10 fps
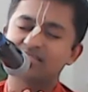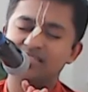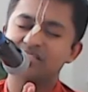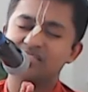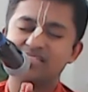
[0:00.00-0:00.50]

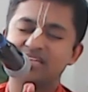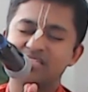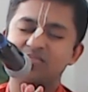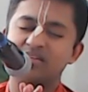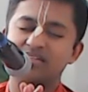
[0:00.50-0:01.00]
interesting
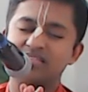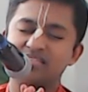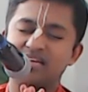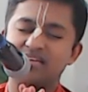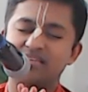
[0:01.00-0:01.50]

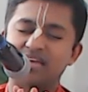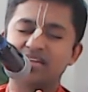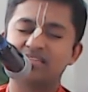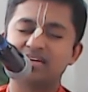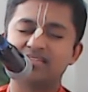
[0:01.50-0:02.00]
experience. I
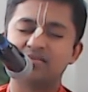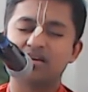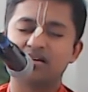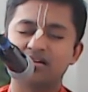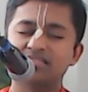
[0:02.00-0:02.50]
carry that in
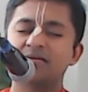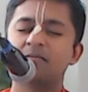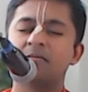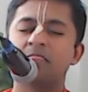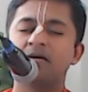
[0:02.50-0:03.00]
my heart.
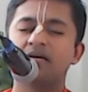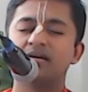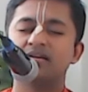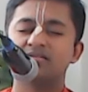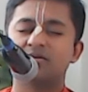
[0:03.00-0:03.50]

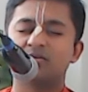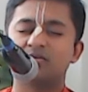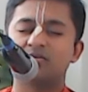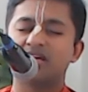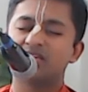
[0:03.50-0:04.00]

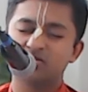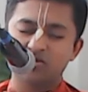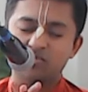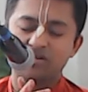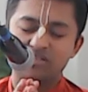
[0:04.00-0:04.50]
So thank you
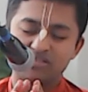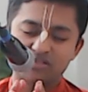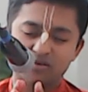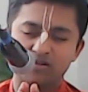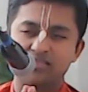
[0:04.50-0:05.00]
so
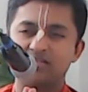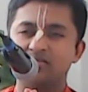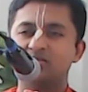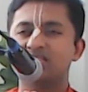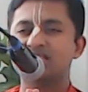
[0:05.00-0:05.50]
much, all the
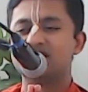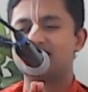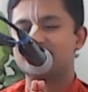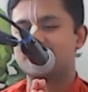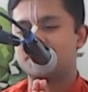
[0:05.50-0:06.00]

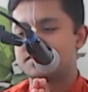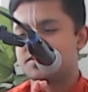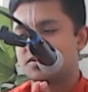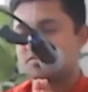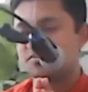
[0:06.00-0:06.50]
devotees of
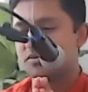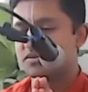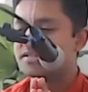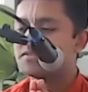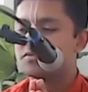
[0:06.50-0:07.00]
ISKCON
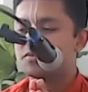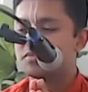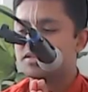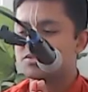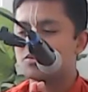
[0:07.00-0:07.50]
Portland, for
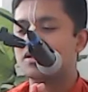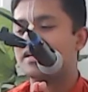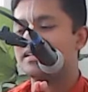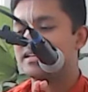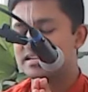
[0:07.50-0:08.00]
being so
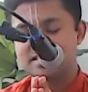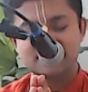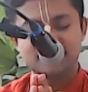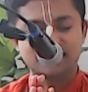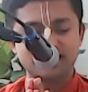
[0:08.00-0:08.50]
kind and
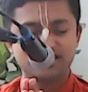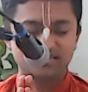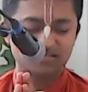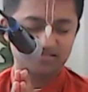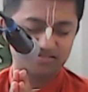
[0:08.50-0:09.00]
considerate
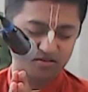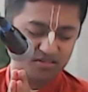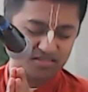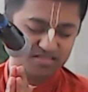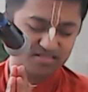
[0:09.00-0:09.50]

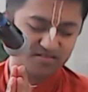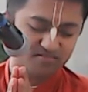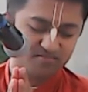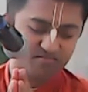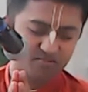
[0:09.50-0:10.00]
on
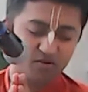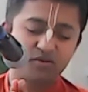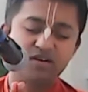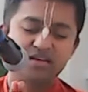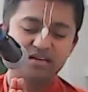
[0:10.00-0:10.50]
this
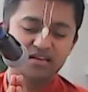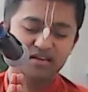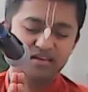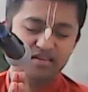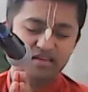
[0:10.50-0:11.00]
soul.
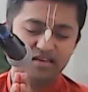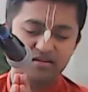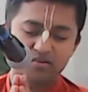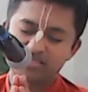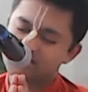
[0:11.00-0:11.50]

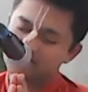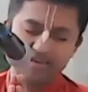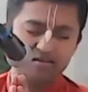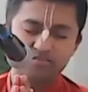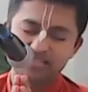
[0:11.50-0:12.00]
And once
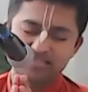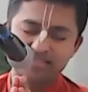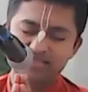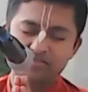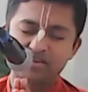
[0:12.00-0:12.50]
again, please
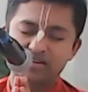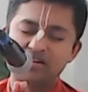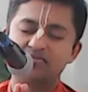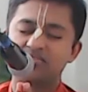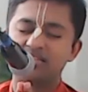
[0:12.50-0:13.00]
accept my
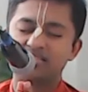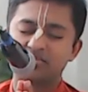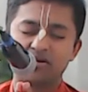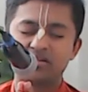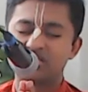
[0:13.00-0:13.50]
heartfelt
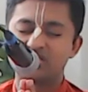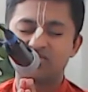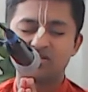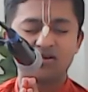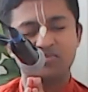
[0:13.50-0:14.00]

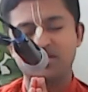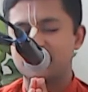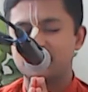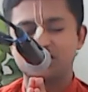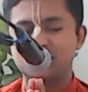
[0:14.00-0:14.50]
apologies for not
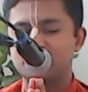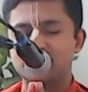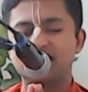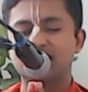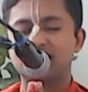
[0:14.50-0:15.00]
being able to
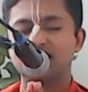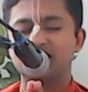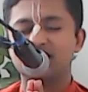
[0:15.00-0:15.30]
be there